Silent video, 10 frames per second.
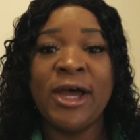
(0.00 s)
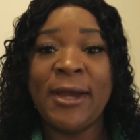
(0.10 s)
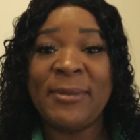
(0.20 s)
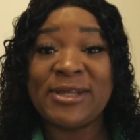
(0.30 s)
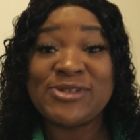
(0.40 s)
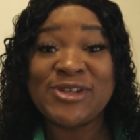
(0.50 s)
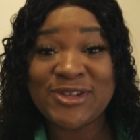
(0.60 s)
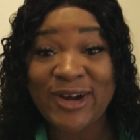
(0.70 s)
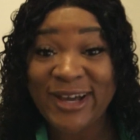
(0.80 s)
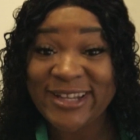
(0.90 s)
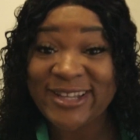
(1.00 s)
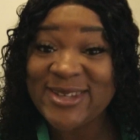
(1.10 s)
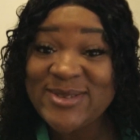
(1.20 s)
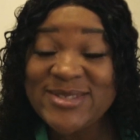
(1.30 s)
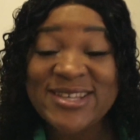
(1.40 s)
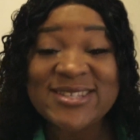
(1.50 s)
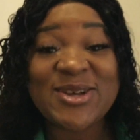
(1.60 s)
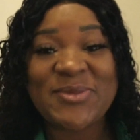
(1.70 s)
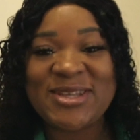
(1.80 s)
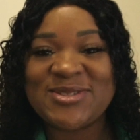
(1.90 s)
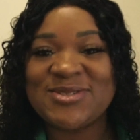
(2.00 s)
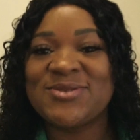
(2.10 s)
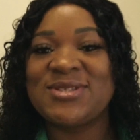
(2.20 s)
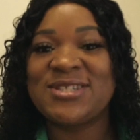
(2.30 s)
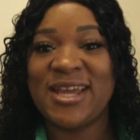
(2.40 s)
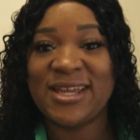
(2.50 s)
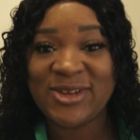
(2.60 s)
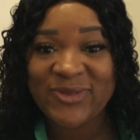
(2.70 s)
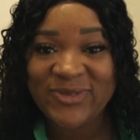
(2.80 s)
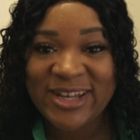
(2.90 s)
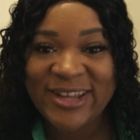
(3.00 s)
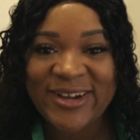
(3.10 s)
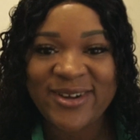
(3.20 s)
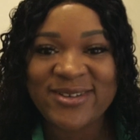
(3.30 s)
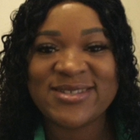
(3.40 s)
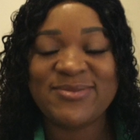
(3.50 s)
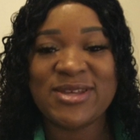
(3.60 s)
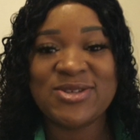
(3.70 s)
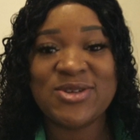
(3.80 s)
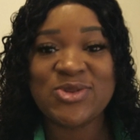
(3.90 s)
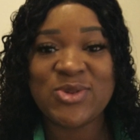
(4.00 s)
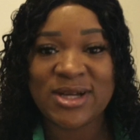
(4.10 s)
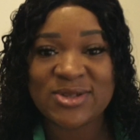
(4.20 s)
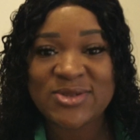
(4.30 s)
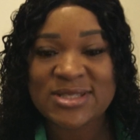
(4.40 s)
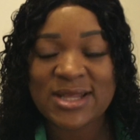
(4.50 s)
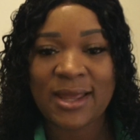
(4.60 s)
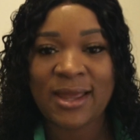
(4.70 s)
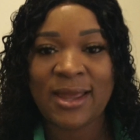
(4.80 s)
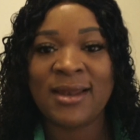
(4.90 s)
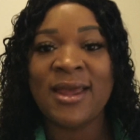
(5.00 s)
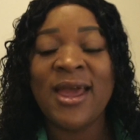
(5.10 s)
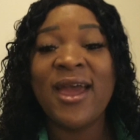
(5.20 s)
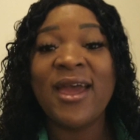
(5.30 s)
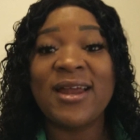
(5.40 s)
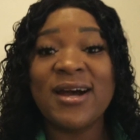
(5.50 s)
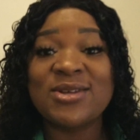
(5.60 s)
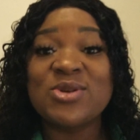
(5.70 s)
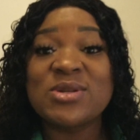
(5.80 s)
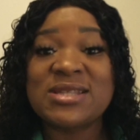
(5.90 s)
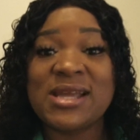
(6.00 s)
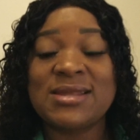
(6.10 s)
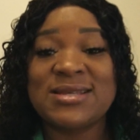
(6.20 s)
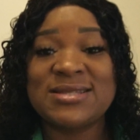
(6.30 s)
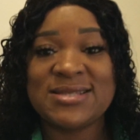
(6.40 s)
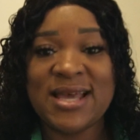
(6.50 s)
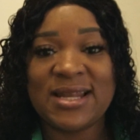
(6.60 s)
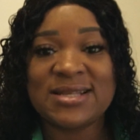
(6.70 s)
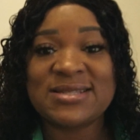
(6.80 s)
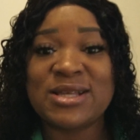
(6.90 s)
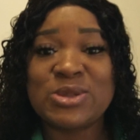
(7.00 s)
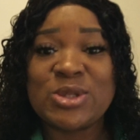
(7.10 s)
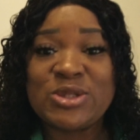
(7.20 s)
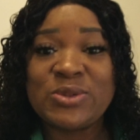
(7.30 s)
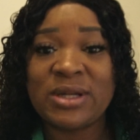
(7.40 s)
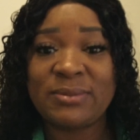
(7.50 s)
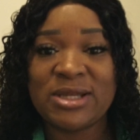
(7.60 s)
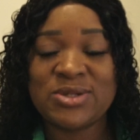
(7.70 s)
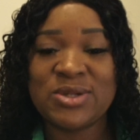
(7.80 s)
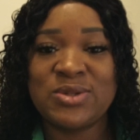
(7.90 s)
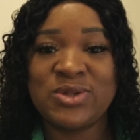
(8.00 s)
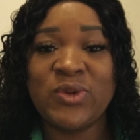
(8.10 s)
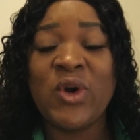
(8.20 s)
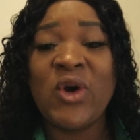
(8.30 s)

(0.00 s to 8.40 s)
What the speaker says: make sure you know how to use it. So make sure you check your videos to make sure you understand the settings. That's what you want to make sure you do